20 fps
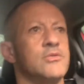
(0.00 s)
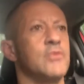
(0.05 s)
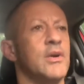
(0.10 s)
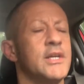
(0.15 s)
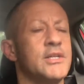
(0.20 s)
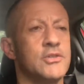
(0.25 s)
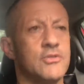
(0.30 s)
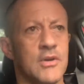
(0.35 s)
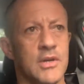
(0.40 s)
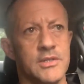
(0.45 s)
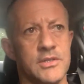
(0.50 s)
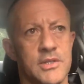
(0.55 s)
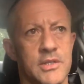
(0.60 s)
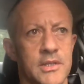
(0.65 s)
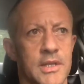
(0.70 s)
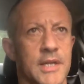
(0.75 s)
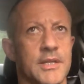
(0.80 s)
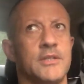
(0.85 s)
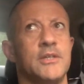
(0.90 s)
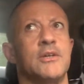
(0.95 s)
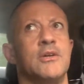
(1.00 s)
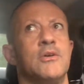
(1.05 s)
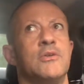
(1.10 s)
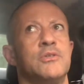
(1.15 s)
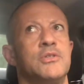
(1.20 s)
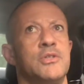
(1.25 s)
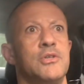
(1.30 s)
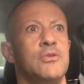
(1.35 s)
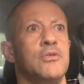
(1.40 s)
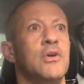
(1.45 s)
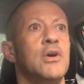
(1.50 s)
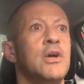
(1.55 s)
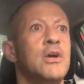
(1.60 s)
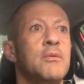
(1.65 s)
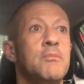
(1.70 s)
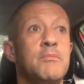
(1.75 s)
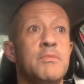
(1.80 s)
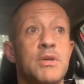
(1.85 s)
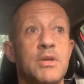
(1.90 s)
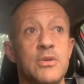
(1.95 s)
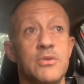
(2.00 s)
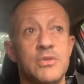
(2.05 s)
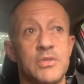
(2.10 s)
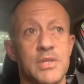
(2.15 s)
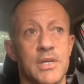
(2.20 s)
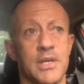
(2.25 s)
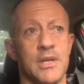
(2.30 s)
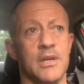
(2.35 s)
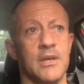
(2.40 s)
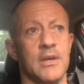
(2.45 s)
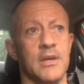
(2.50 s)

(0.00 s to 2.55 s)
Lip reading: restaurants you liked to go to, music